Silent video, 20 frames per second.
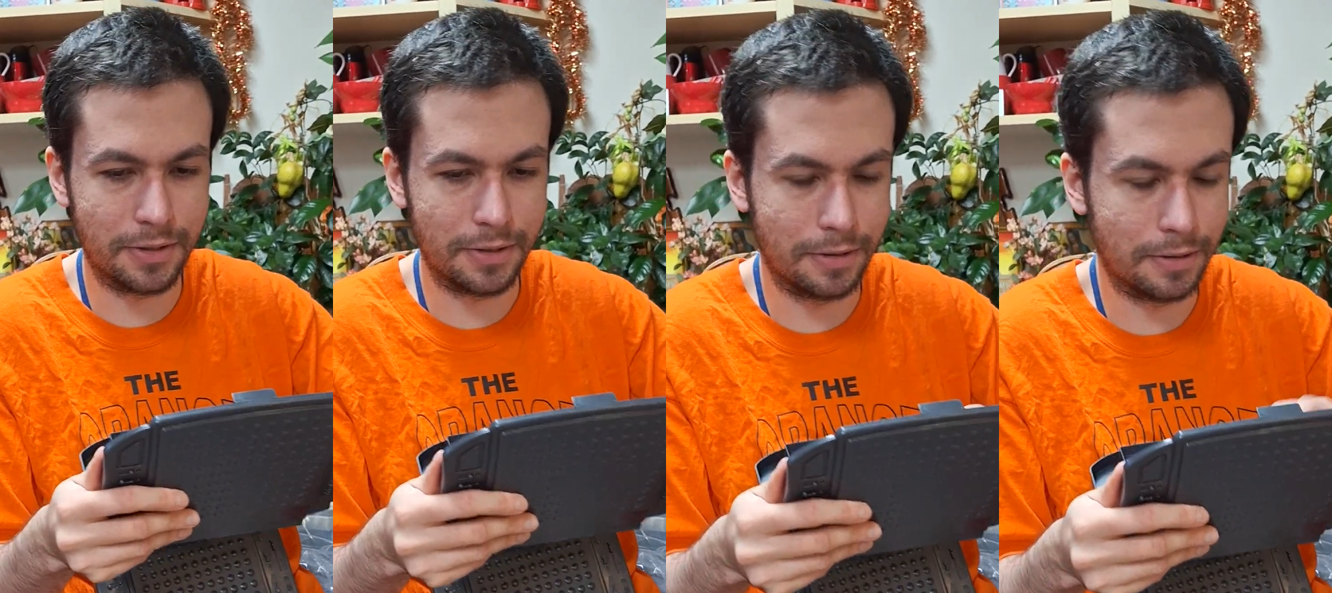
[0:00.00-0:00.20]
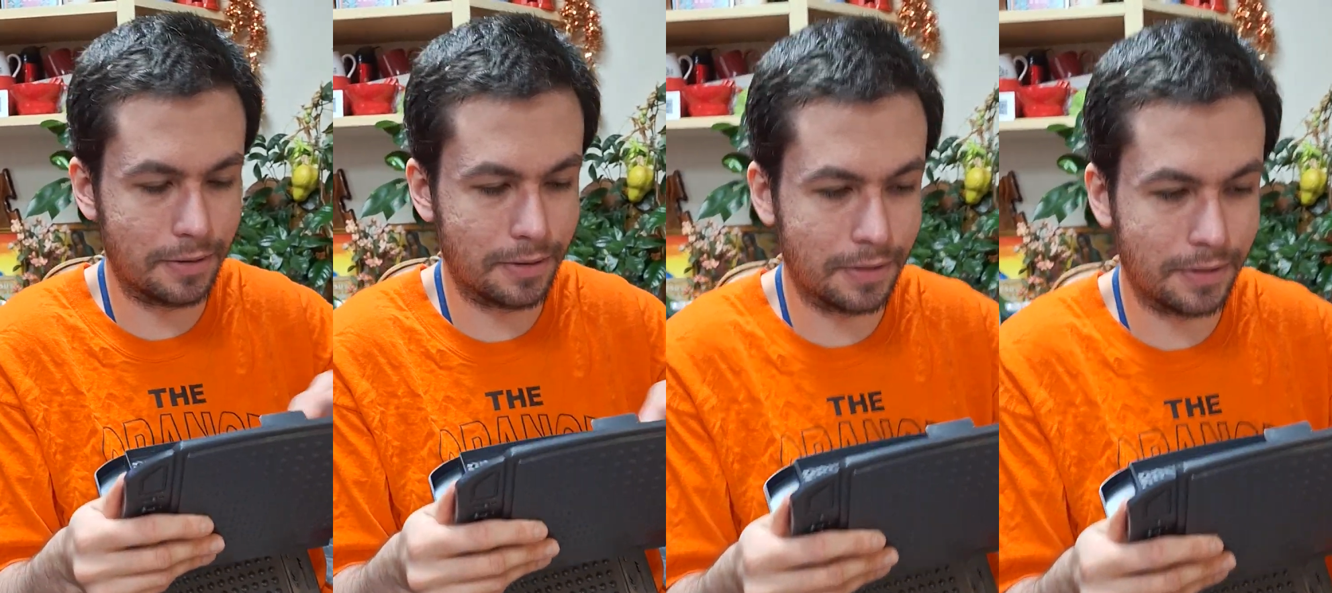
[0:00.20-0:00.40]

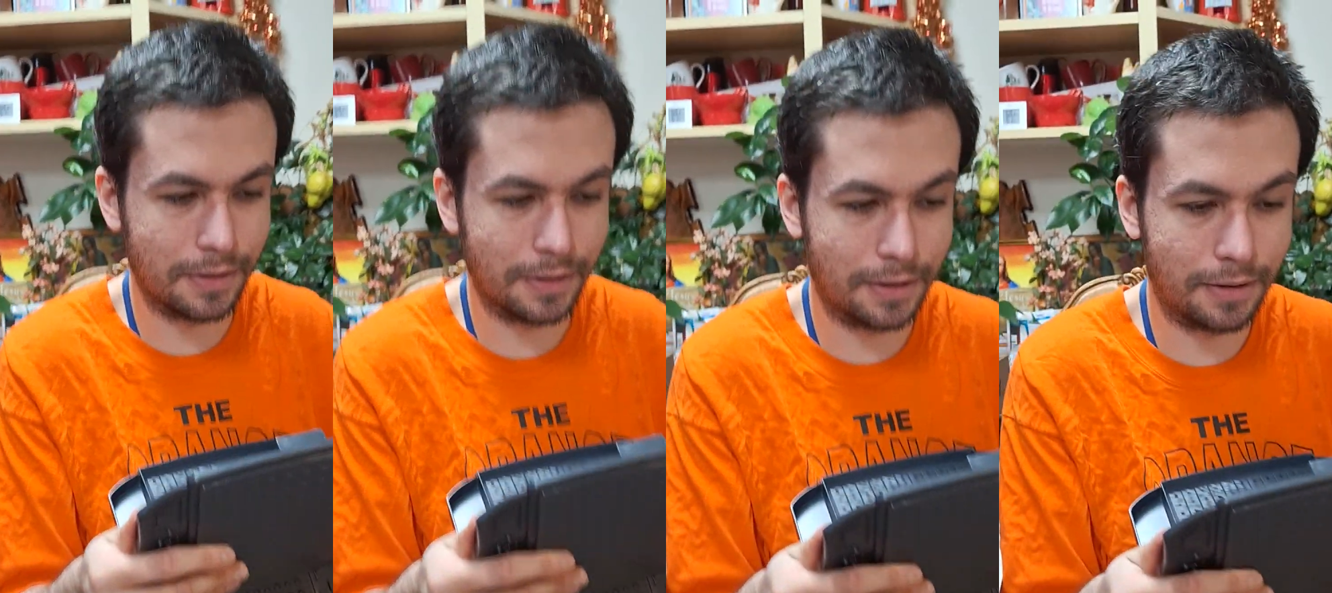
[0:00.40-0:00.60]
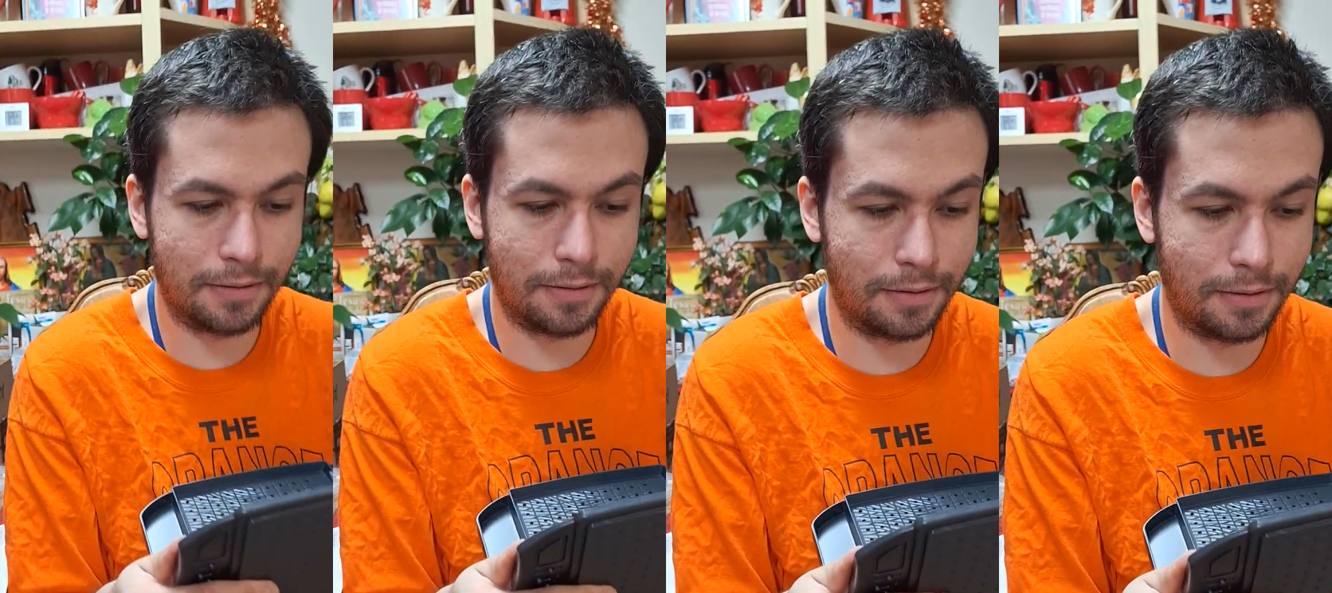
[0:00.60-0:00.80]
There's
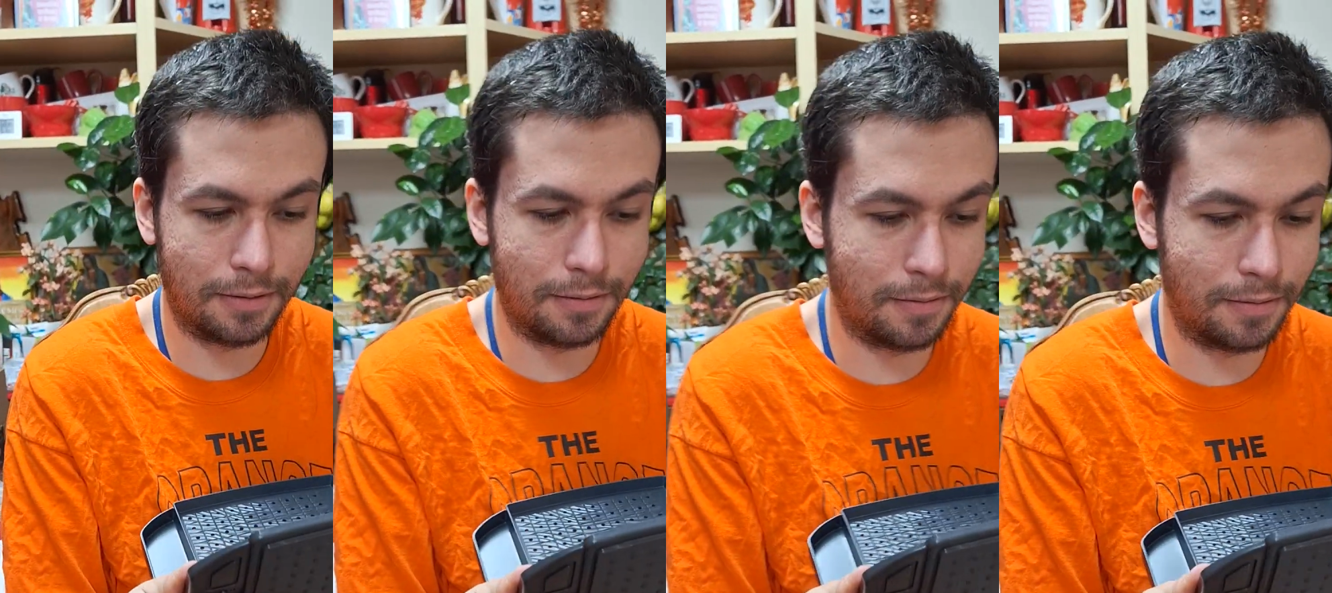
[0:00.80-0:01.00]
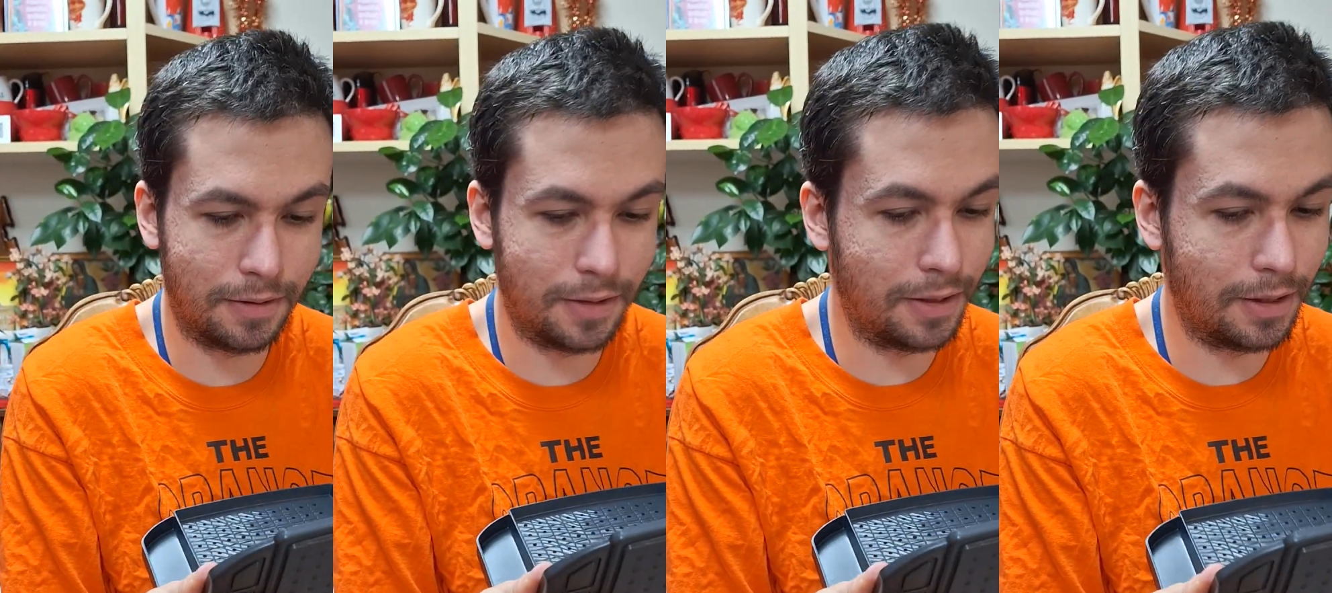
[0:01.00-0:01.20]
like
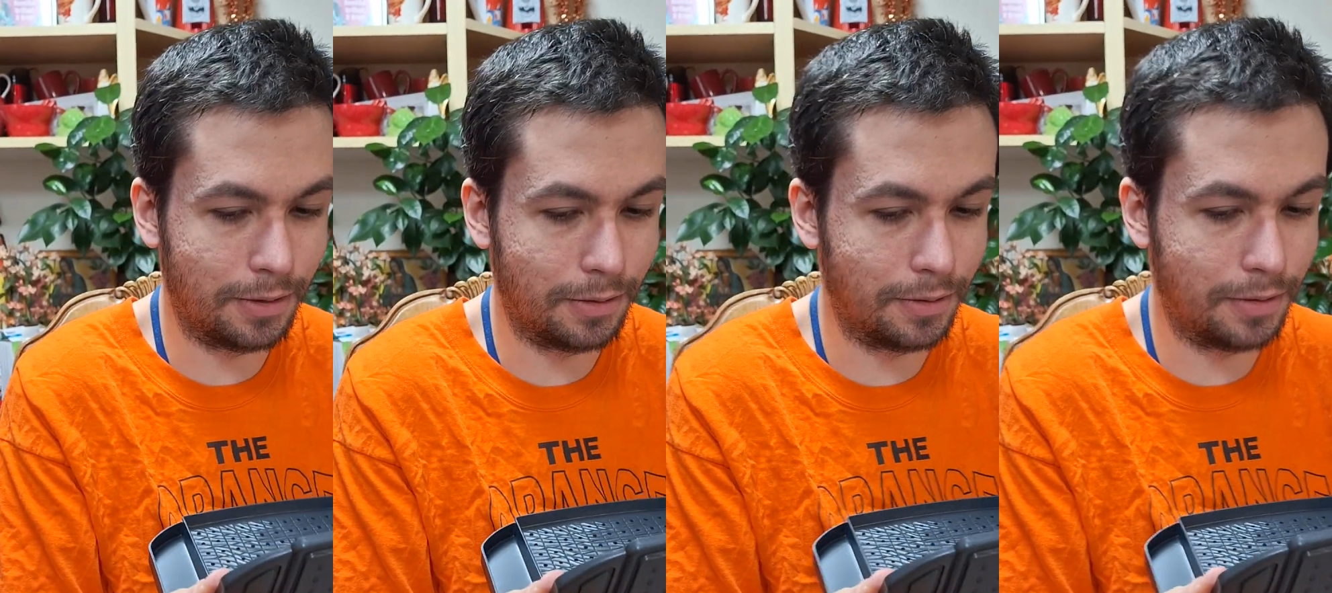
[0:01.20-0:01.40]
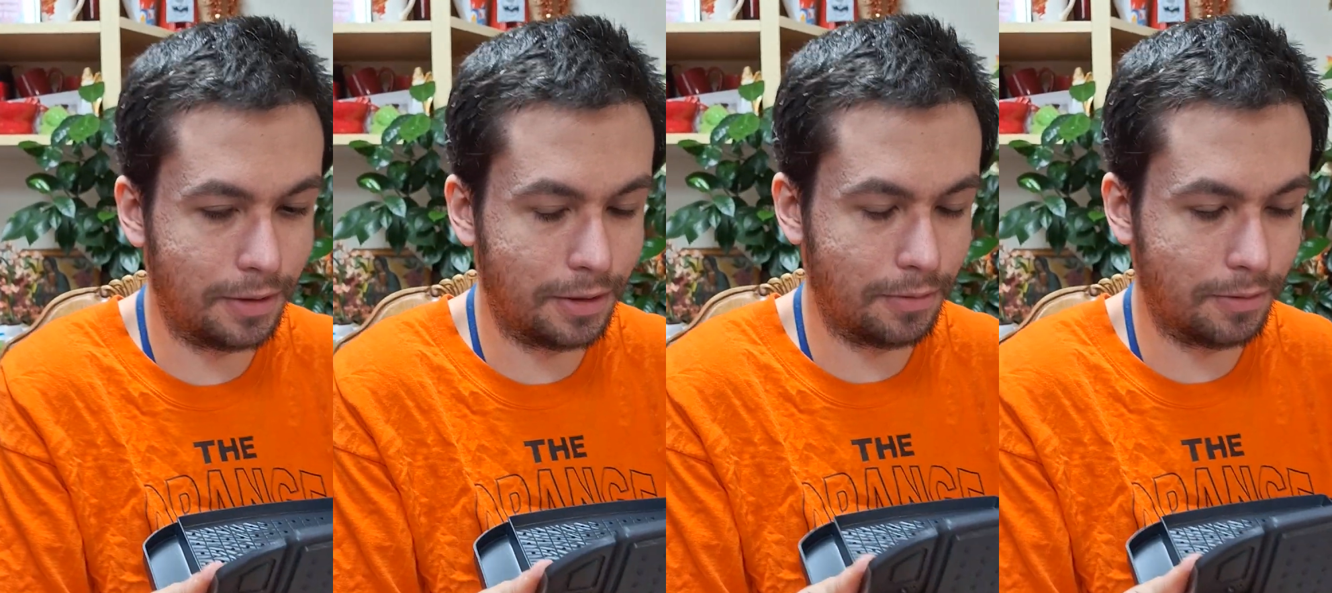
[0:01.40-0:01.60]

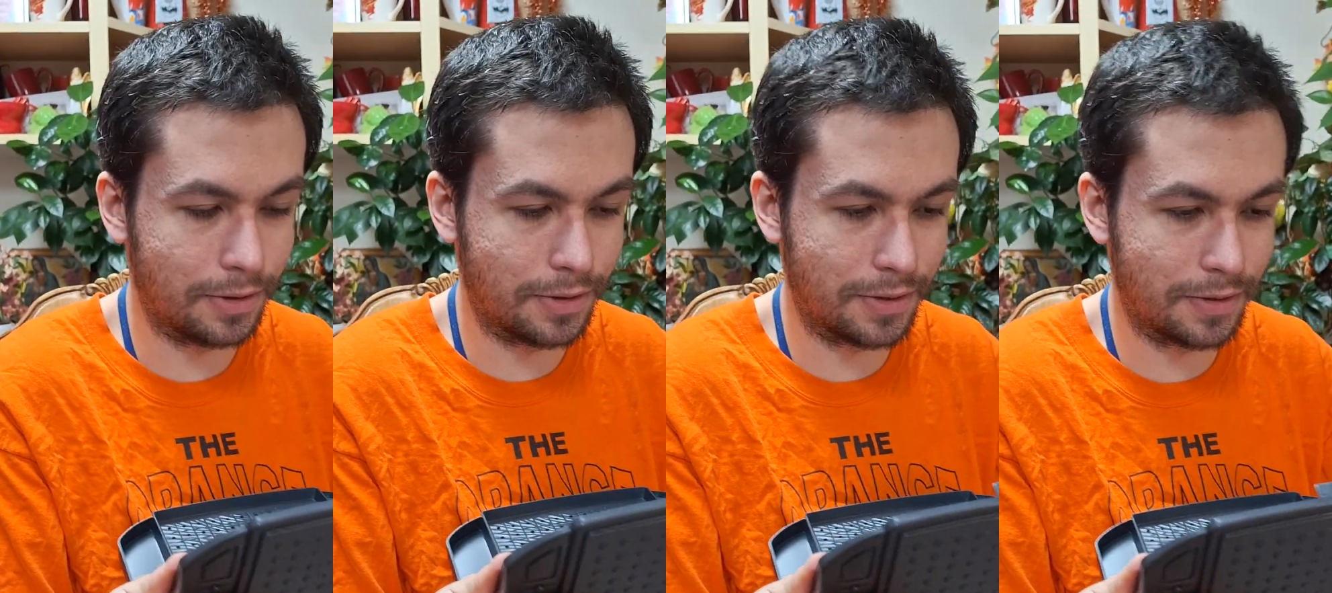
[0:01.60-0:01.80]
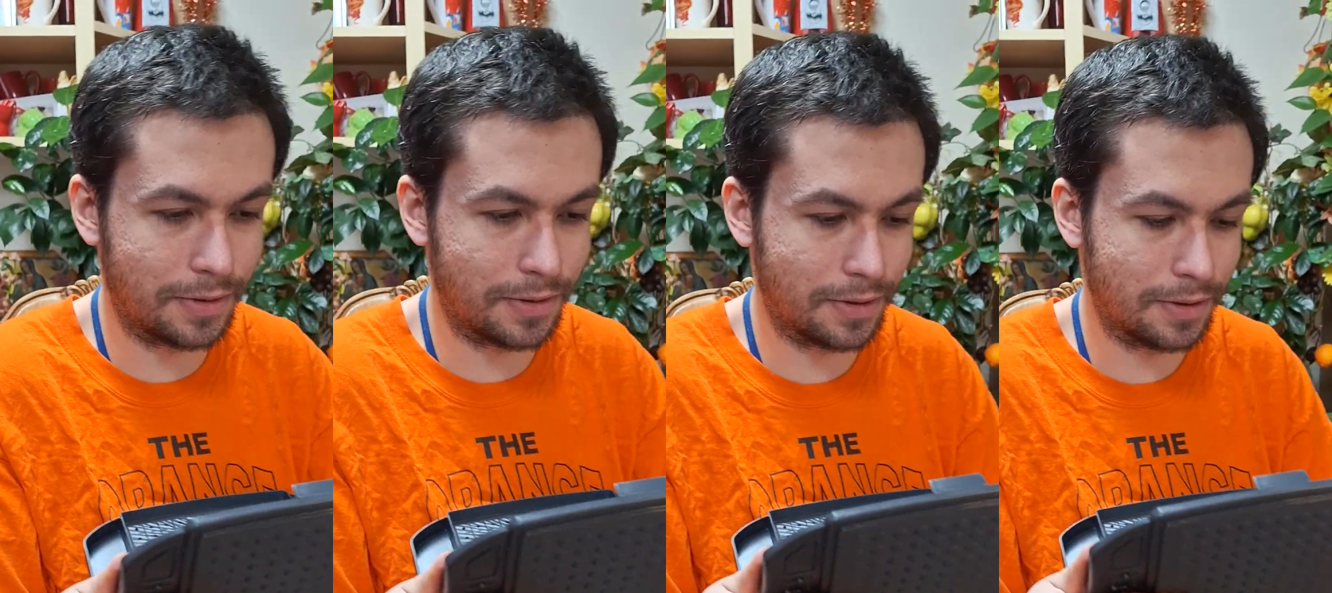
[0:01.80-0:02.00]
it
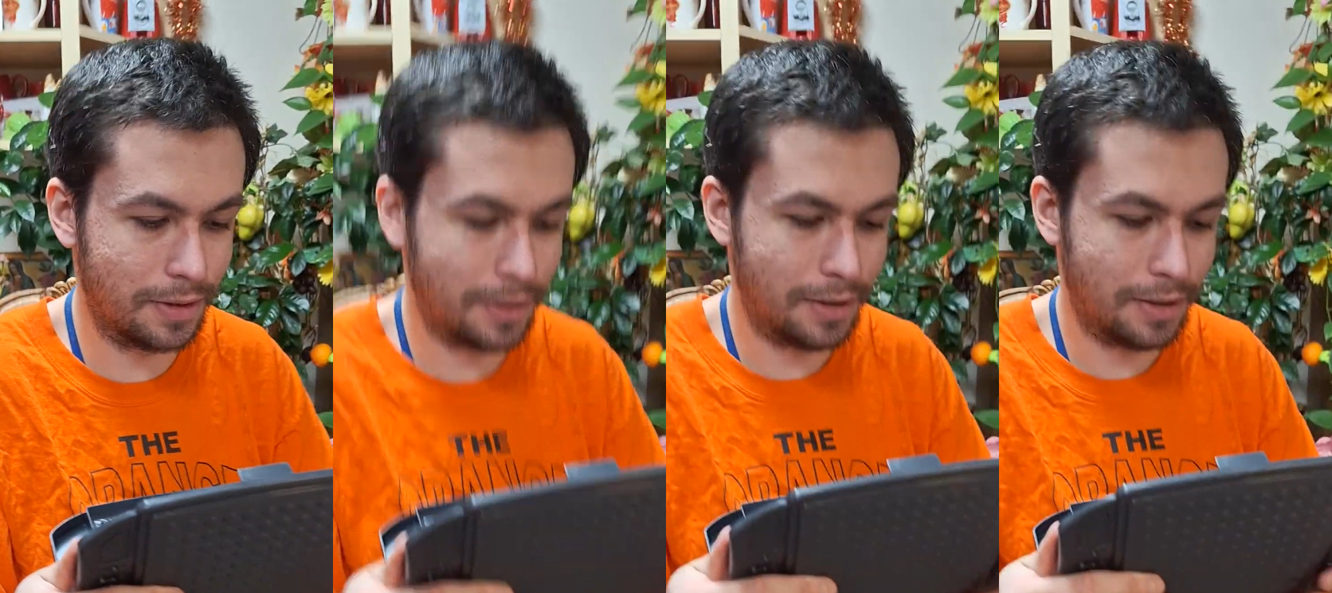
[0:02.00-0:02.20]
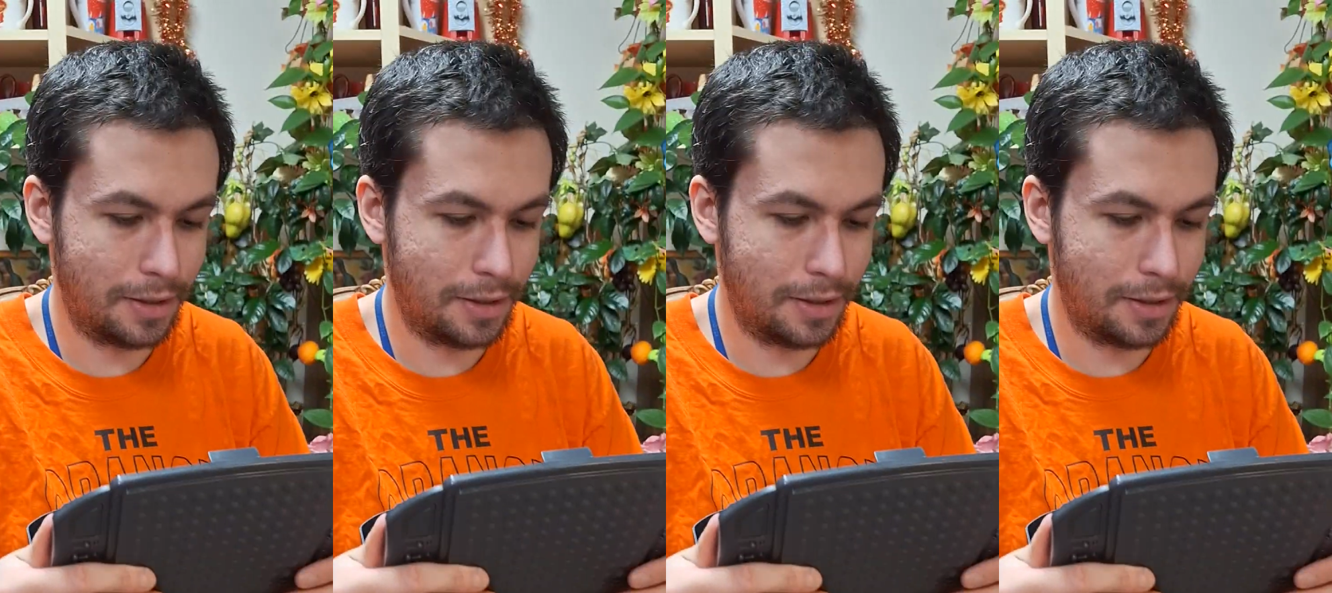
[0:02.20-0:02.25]
was